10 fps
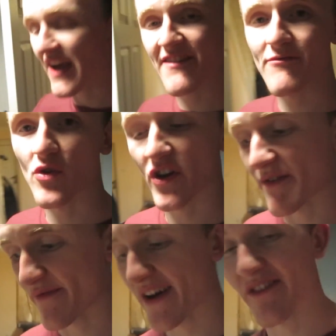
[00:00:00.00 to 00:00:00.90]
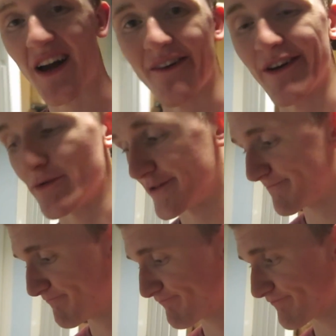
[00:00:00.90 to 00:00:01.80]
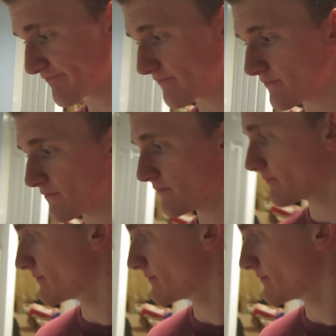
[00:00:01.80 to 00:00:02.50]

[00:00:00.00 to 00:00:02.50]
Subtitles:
I have work in 5.5 hours. I'm